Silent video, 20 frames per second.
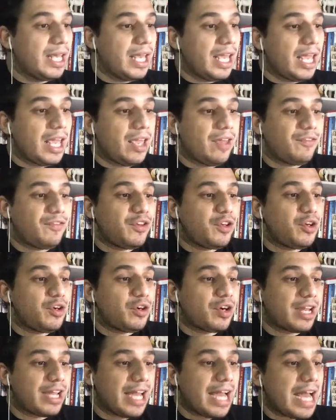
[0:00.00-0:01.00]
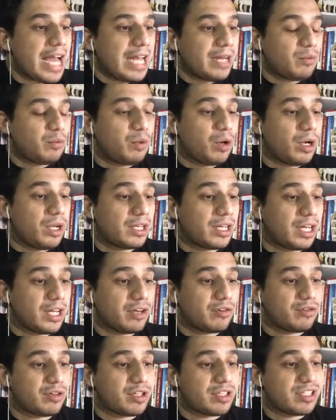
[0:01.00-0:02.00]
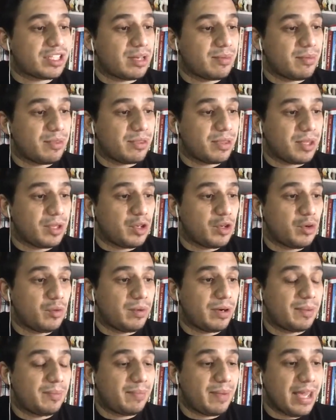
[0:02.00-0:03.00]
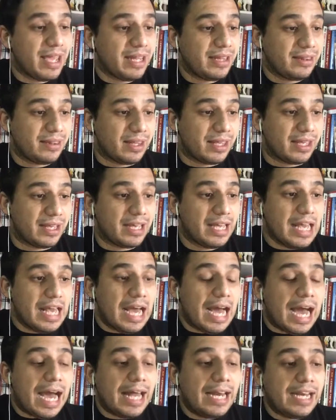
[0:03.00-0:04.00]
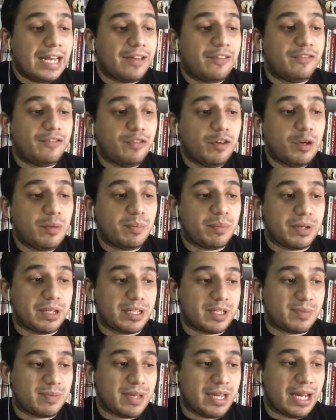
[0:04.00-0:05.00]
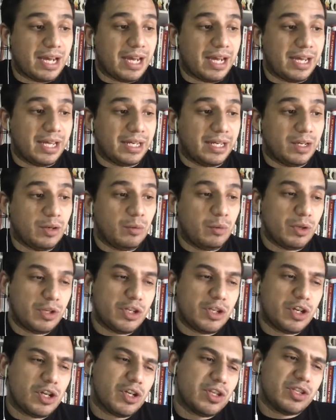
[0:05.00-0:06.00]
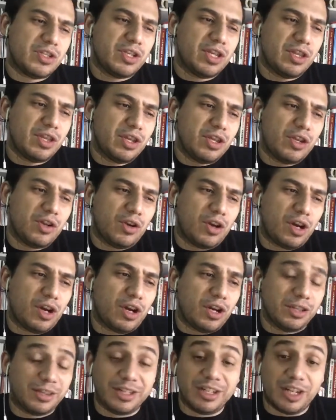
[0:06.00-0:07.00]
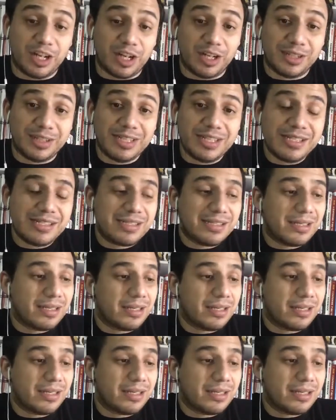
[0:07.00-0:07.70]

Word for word: if your cat walked across something you were painting and left footprints behind, would you consider your cat an artist?